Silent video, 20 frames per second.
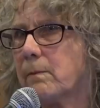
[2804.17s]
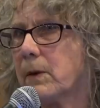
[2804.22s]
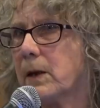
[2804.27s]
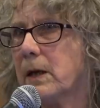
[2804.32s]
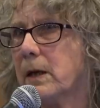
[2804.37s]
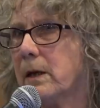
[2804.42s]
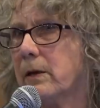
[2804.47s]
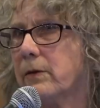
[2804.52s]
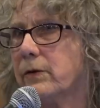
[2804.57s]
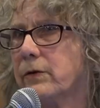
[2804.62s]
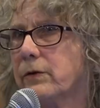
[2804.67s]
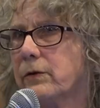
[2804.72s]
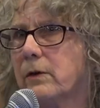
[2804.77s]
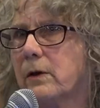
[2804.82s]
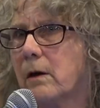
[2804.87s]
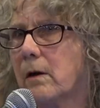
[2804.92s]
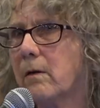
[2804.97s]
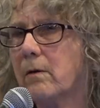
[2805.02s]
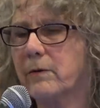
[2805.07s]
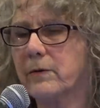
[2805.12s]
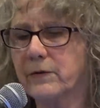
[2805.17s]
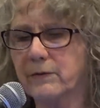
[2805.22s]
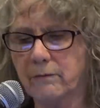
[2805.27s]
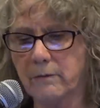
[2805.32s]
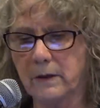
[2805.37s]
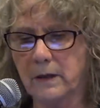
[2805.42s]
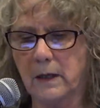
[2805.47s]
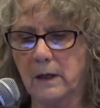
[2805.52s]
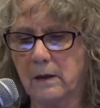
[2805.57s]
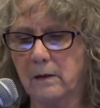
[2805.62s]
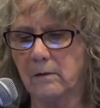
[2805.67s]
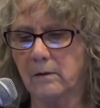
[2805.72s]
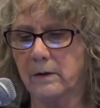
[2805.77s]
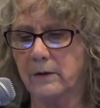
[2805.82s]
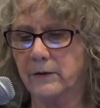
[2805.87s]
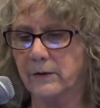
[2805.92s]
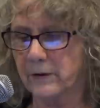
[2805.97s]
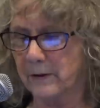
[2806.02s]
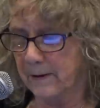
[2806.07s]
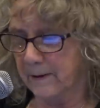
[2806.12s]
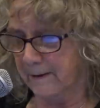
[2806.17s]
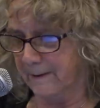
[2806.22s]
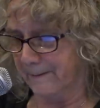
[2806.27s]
please, you know, it was ridiculous.